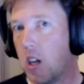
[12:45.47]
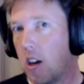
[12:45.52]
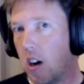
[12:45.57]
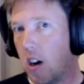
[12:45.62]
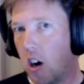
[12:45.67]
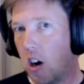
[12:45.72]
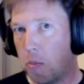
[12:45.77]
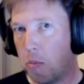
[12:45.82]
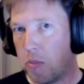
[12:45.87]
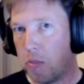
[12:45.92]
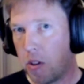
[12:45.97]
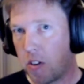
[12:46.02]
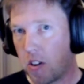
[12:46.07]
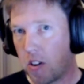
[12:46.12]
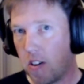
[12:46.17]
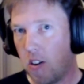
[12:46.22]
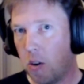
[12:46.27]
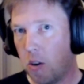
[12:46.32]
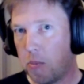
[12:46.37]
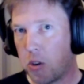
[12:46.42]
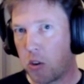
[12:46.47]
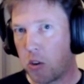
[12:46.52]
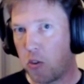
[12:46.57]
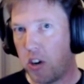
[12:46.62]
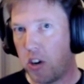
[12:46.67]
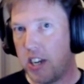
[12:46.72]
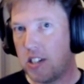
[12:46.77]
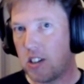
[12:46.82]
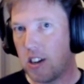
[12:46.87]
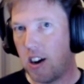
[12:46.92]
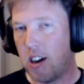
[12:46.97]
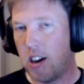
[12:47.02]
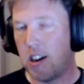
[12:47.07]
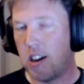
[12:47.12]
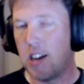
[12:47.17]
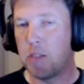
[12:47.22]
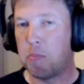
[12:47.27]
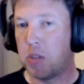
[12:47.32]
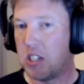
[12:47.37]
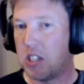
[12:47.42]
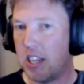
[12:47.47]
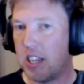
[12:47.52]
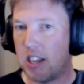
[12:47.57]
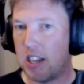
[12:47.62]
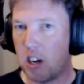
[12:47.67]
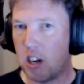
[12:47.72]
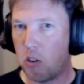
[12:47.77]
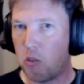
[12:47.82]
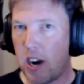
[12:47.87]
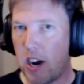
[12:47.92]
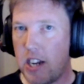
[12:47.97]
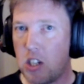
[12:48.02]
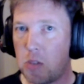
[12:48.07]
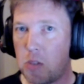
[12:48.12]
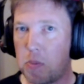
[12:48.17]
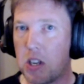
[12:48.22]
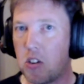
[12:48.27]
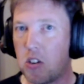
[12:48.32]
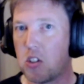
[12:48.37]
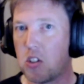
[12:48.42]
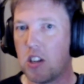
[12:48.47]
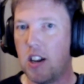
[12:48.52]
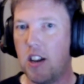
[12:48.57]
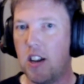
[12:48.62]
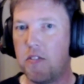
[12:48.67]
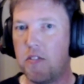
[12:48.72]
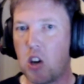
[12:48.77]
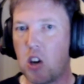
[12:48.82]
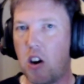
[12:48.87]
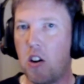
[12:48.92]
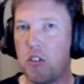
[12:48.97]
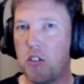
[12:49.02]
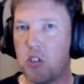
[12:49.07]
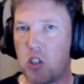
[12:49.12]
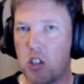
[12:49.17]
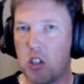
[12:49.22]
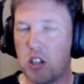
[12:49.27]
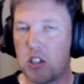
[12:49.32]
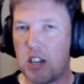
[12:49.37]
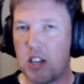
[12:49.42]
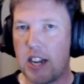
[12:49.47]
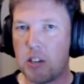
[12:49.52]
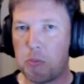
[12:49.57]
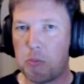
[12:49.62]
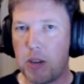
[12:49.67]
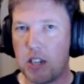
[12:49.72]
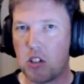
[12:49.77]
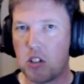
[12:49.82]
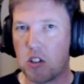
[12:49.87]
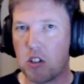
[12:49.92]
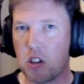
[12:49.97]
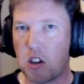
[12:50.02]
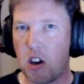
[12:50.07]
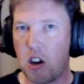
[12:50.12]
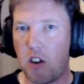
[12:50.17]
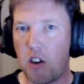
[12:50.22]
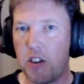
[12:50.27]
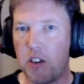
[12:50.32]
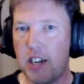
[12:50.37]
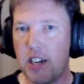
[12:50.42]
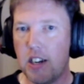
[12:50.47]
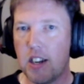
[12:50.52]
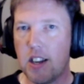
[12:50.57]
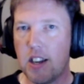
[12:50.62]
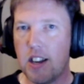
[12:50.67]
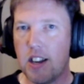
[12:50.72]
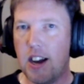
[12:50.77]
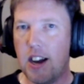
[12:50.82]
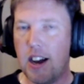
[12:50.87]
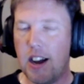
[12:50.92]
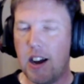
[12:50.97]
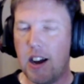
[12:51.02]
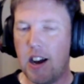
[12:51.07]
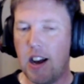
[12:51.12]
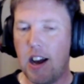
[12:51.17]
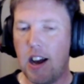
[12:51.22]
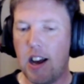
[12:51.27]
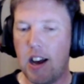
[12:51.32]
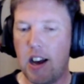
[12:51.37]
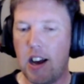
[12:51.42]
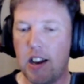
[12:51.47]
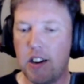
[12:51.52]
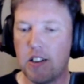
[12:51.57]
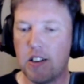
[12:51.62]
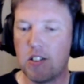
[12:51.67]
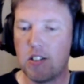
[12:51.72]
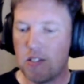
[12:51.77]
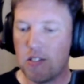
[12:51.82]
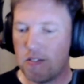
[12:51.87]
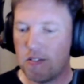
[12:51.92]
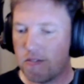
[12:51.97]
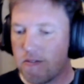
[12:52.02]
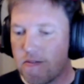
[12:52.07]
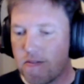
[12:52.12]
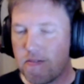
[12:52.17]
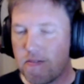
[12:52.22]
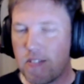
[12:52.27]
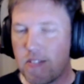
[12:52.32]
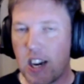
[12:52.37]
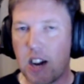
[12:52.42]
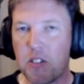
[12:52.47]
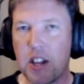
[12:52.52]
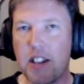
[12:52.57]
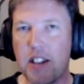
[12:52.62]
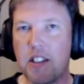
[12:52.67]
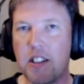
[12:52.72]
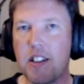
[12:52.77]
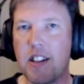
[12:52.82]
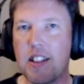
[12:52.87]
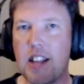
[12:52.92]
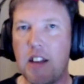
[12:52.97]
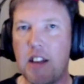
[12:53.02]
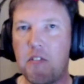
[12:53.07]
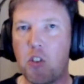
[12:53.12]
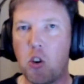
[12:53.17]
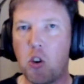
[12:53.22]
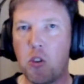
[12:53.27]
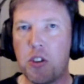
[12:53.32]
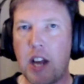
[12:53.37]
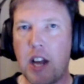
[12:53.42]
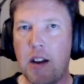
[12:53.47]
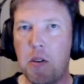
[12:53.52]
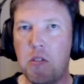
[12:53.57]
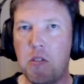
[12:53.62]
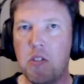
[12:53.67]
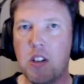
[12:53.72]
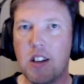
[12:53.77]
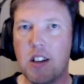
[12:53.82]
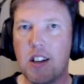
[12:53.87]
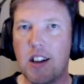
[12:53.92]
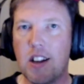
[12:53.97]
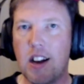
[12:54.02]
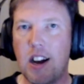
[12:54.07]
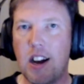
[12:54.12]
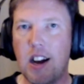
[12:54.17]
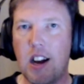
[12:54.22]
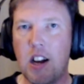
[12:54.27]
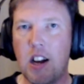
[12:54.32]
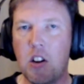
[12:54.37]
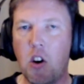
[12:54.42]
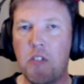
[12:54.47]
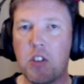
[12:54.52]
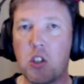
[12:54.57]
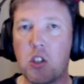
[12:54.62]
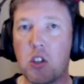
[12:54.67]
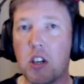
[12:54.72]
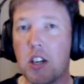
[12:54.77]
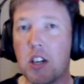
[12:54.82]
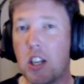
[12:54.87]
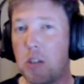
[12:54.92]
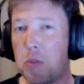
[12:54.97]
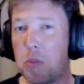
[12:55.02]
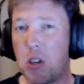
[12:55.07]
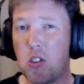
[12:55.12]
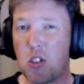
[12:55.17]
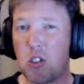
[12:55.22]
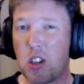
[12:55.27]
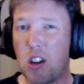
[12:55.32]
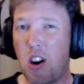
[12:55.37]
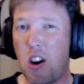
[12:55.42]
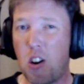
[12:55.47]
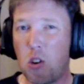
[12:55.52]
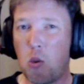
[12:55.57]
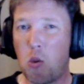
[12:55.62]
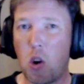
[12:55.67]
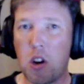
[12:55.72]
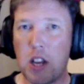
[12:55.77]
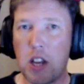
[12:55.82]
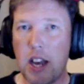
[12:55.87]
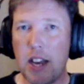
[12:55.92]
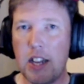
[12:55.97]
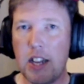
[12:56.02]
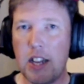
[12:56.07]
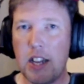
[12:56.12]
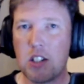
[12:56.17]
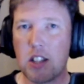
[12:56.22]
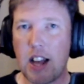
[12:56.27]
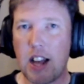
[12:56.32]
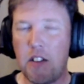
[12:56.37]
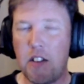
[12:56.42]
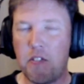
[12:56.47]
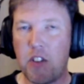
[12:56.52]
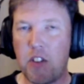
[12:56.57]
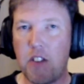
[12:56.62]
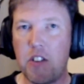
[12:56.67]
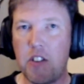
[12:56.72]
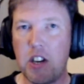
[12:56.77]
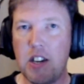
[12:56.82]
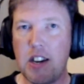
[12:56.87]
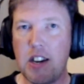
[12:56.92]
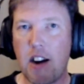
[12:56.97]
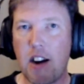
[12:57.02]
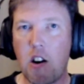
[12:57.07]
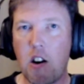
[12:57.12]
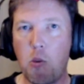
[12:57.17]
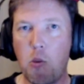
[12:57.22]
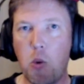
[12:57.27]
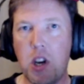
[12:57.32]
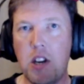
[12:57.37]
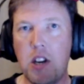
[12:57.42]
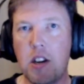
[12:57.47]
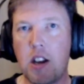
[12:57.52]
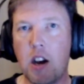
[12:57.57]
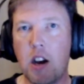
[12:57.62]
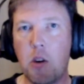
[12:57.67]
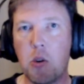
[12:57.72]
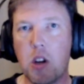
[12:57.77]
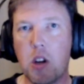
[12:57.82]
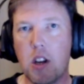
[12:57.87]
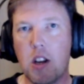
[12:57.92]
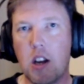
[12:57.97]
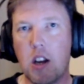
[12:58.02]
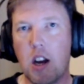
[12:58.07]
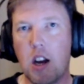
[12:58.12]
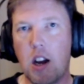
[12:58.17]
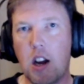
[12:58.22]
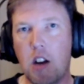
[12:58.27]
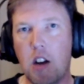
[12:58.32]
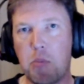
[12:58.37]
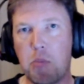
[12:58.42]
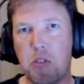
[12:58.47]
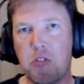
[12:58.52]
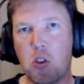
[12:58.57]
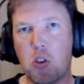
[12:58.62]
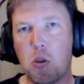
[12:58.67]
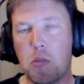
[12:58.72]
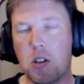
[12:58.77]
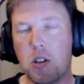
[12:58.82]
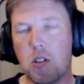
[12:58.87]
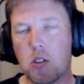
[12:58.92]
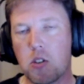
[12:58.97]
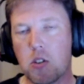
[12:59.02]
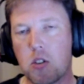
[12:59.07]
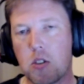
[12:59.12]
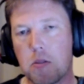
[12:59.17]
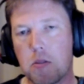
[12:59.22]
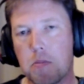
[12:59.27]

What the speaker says: up the grid at a particular race, because they'll have dialed certain aspects of the car in, and then they fall down at other circuits because they can't quite get into that very narrow window of performance.